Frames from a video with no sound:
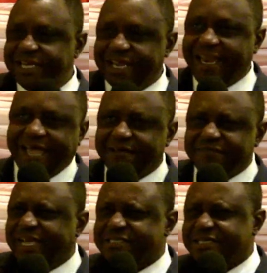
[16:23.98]
in her
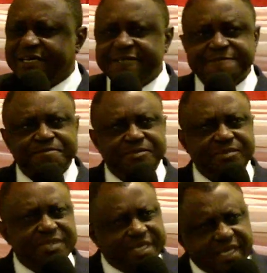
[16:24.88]
life that
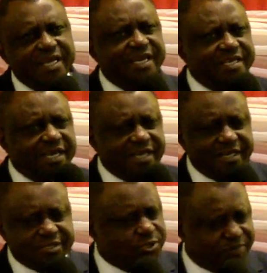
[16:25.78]
needed
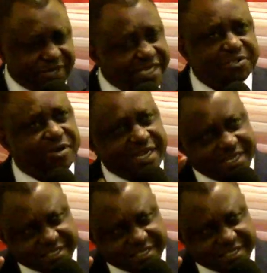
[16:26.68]
a supernatural